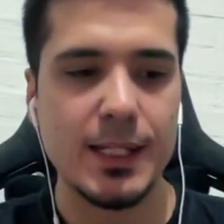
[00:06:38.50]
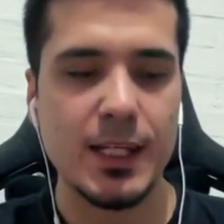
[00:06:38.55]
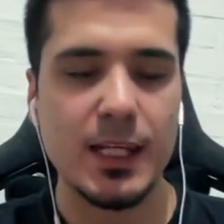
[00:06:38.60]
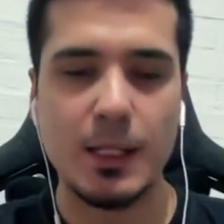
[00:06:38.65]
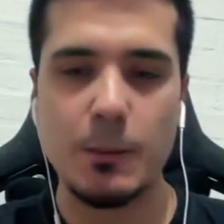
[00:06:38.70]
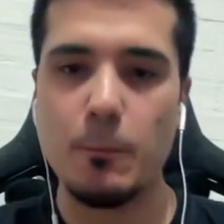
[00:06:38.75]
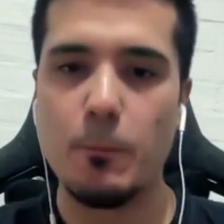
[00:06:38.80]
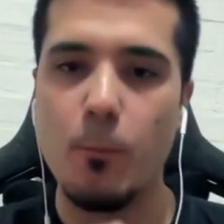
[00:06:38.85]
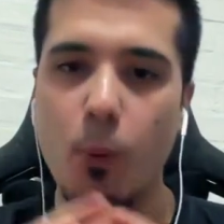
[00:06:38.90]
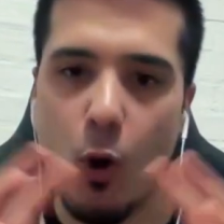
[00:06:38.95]

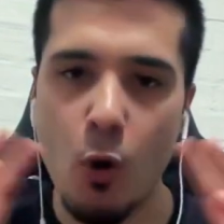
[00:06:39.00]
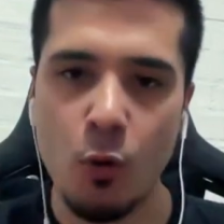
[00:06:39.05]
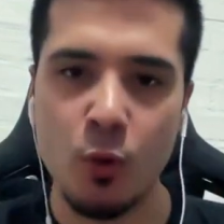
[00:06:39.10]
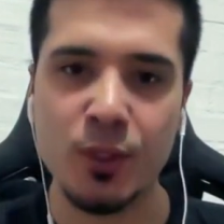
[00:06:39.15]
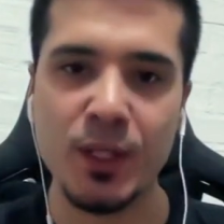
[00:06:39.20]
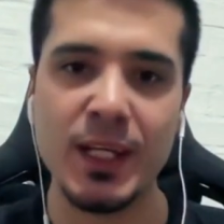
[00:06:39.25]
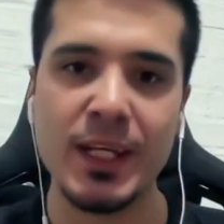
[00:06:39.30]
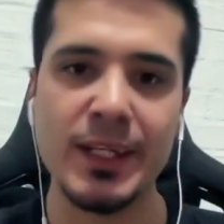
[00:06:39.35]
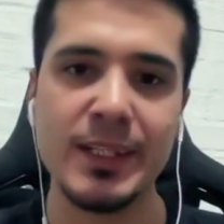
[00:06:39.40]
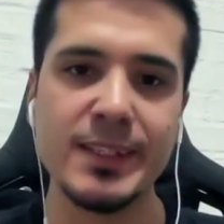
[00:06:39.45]

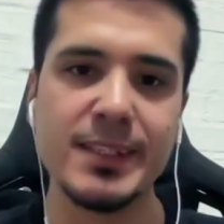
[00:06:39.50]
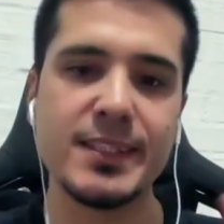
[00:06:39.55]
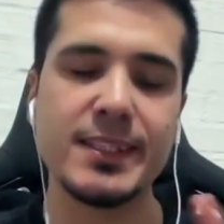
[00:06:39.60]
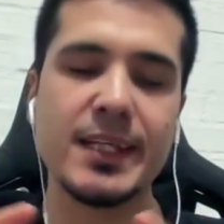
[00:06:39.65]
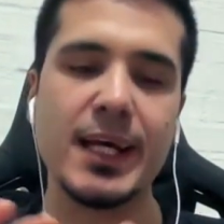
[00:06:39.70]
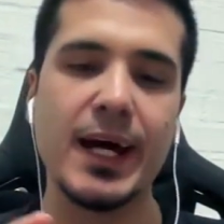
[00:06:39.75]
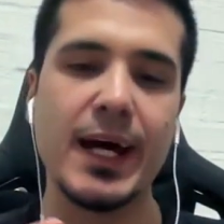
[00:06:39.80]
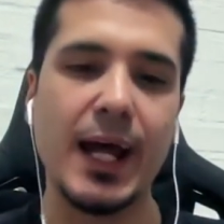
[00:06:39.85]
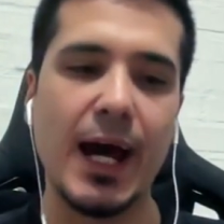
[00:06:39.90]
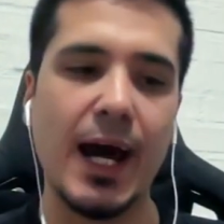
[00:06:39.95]
components
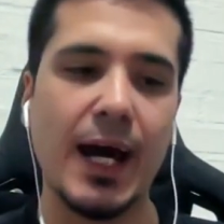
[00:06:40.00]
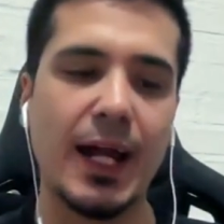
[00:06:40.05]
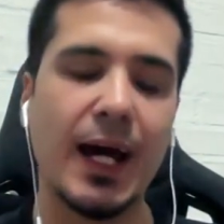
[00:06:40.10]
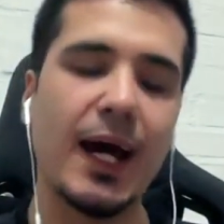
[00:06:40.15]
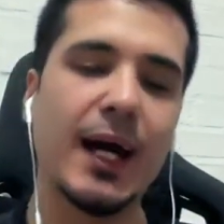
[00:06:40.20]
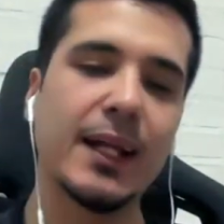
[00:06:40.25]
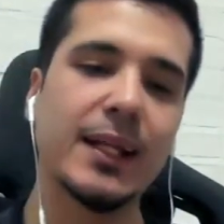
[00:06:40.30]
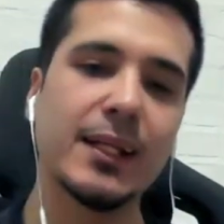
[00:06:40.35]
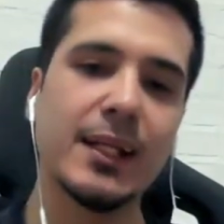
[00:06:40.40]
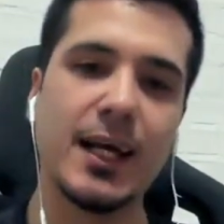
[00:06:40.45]

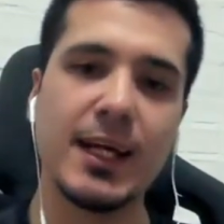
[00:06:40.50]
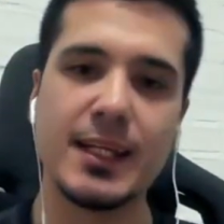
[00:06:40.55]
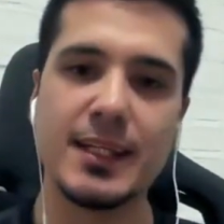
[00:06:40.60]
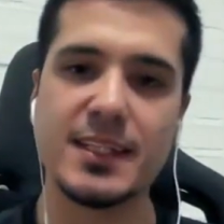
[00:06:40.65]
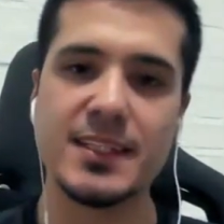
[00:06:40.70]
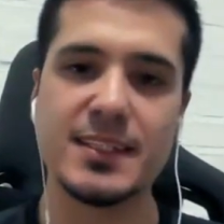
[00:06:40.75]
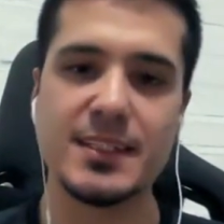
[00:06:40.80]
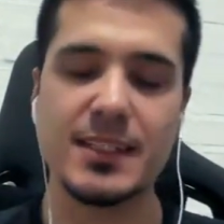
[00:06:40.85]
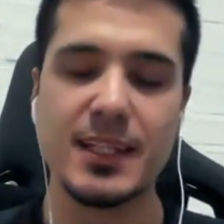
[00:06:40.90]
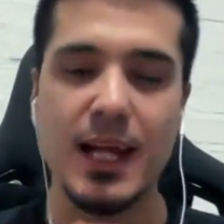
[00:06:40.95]
and like
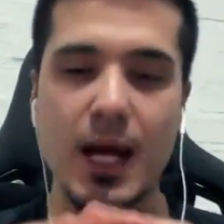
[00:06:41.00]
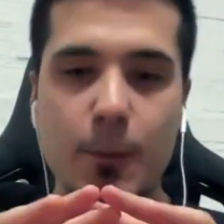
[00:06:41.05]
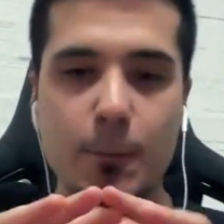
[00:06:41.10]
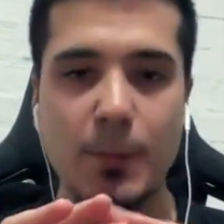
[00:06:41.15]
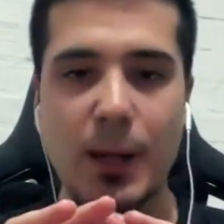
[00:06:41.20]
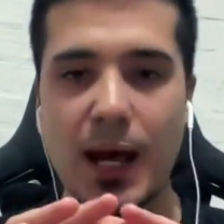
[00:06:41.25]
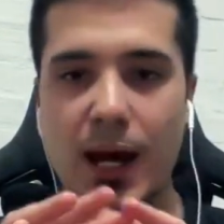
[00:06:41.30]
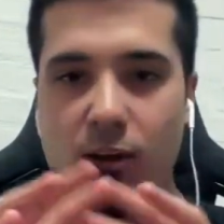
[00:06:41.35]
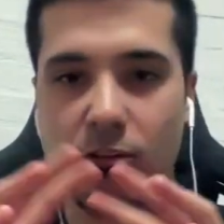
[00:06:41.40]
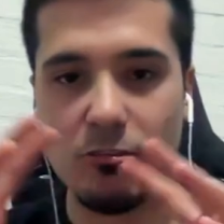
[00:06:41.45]
set up
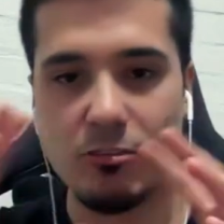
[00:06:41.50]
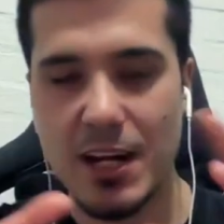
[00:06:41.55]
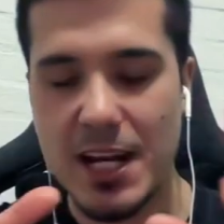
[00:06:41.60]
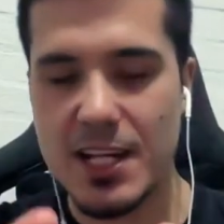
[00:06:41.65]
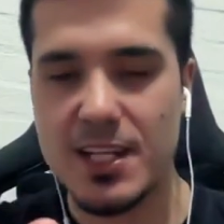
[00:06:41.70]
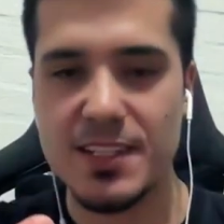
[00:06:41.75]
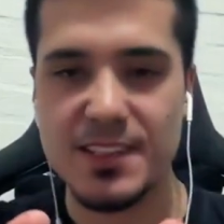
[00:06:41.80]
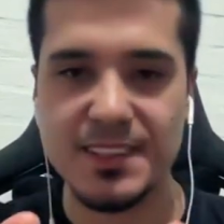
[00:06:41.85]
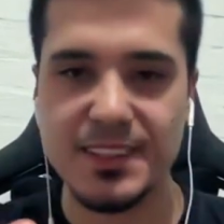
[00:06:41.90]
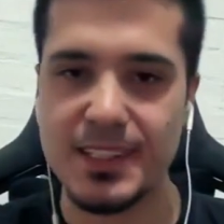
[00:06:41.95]
a
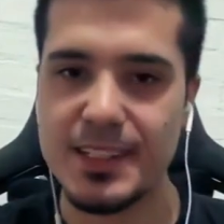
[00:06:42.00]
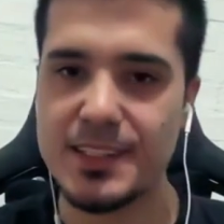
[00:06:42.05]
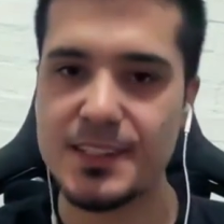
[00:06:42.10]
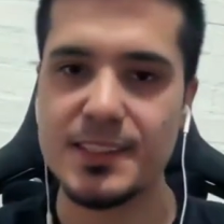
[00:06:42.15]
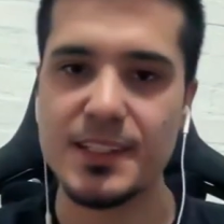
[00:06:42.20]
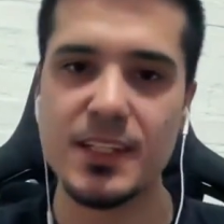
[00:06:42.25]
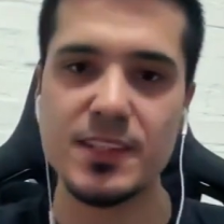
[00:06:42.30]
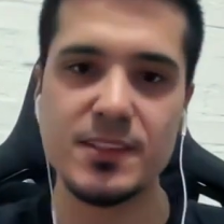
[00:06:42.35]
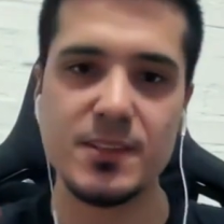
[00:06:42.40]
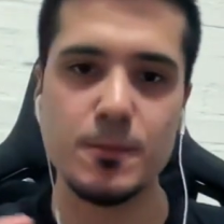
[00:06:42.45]
Redis
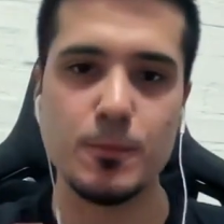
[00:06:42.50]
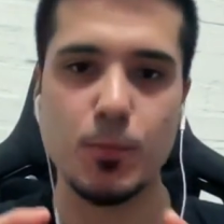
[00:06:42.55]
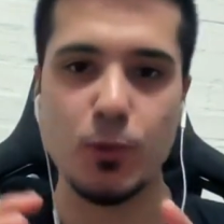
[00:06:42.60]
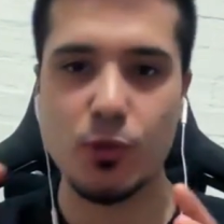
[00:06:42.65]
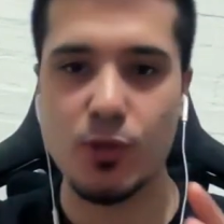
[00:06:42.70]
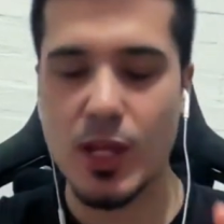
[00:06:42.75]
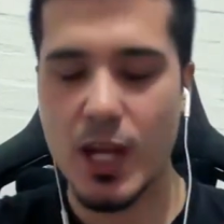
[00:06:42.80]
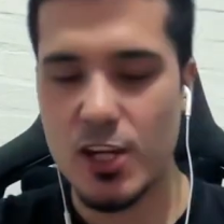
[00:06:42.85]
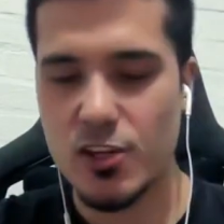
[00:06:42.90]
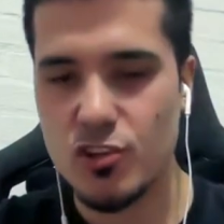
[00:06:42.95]
instance in
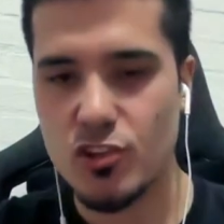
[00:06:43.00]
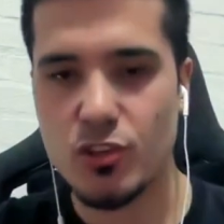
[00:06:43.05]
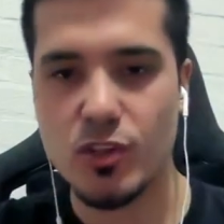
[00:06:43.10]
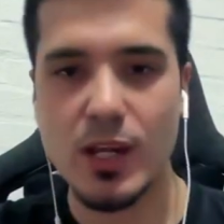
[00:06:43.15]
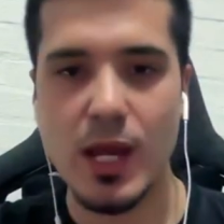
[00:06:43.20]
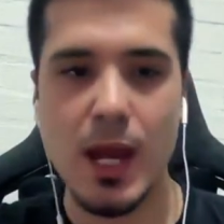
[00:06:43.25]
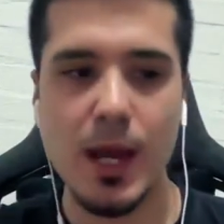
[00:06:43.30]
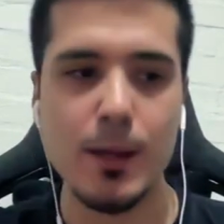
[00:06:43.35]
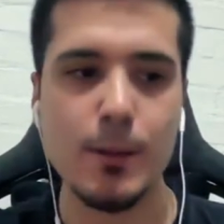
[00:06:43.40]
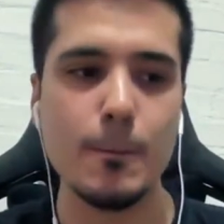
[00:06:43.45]
production
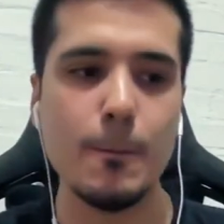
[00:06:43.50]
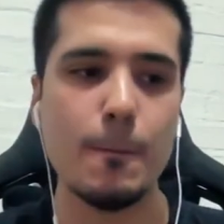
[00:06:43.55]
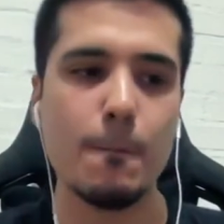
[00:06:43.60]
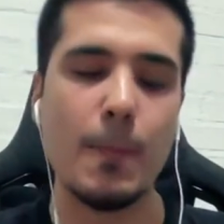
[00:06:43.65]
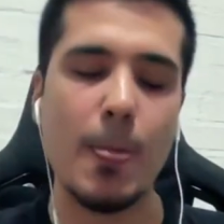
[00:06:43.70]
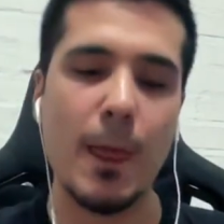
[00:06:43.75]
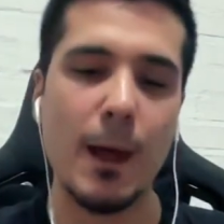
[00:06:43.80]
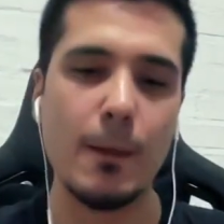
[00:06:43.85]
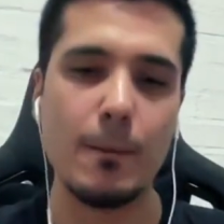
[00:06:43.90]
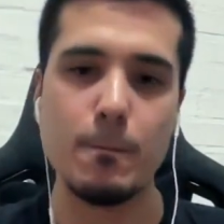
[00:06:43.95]

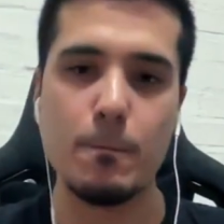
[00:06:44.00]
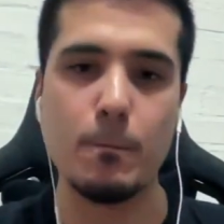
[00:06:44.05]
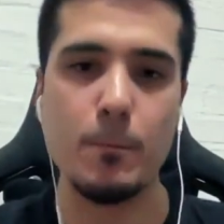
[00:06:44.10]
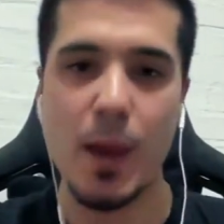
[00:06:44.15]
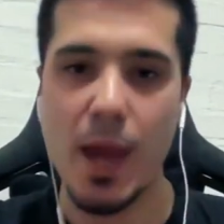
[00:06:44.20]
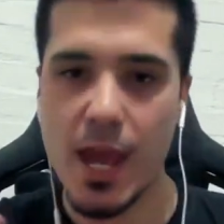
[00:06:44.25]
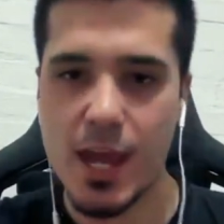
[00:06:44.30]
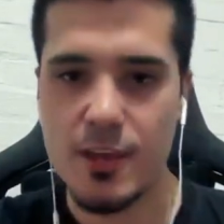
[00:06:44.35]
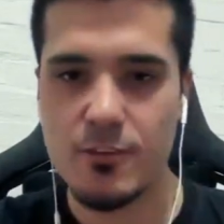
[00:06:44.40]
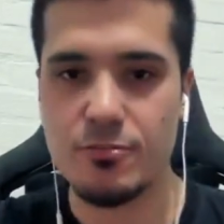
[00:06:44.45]
and
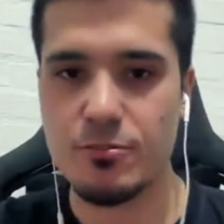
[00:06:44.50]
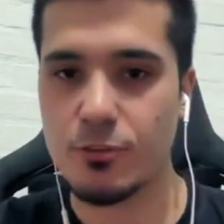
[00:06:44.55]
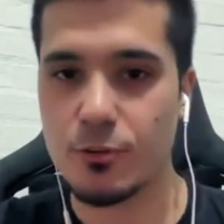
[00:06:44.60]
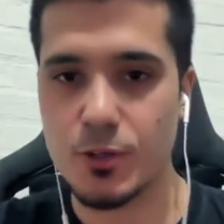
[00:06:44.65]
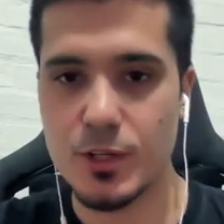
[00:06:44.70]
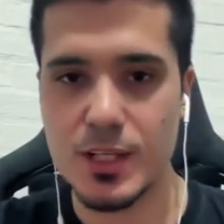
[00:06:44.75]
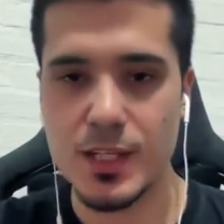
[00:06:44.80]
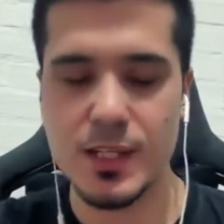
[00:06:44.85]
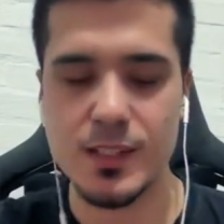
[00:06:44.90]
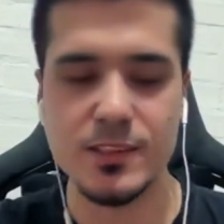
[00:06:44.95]
pay for
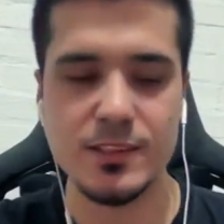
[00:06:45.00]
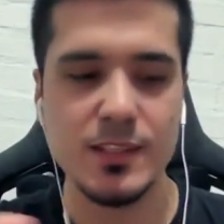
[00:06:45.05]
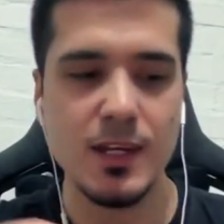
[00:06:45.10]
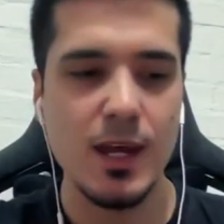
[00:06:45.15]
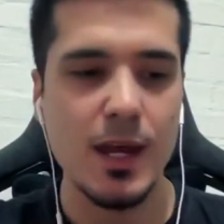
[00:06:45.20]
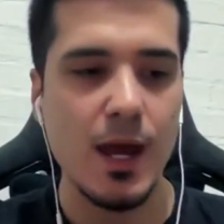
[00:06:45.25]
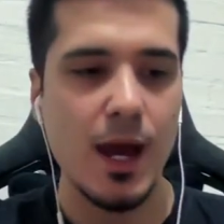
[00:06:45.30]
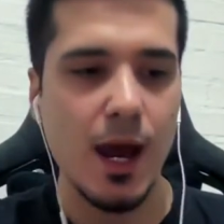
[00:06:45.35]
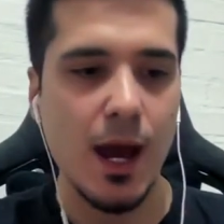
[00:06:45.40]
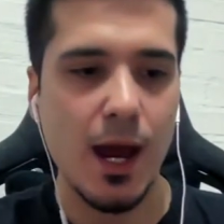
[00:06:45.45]
it,
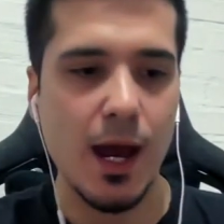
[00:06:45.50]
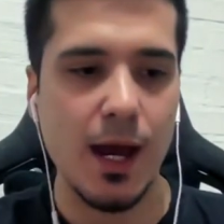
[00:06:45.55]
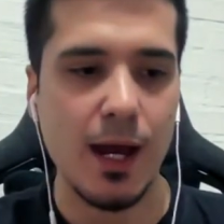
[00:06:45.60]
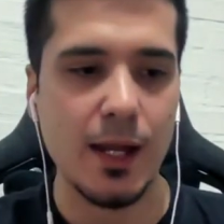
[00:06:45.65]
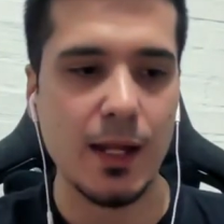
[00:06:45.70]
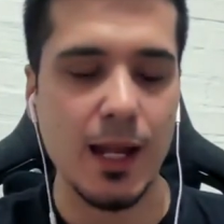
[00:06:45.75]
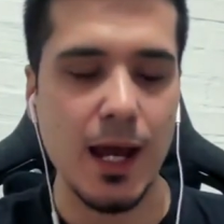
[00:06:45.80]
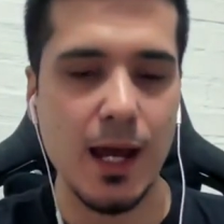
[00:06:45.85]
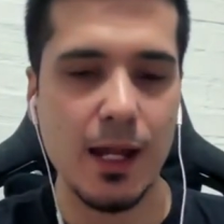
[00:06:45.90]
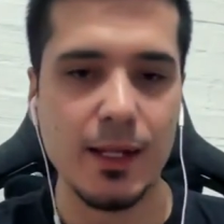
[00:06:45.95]

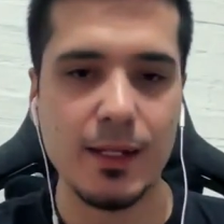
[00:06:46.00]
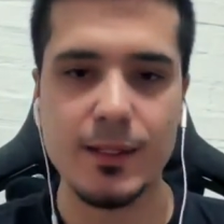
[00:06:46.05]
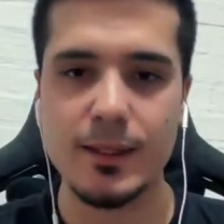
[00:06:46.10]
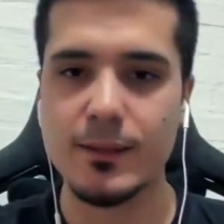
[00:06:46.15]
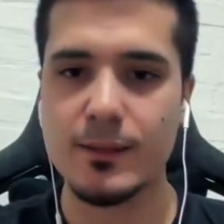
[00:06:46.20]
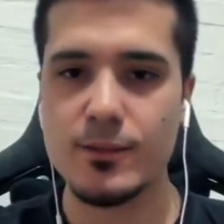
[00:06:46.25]
and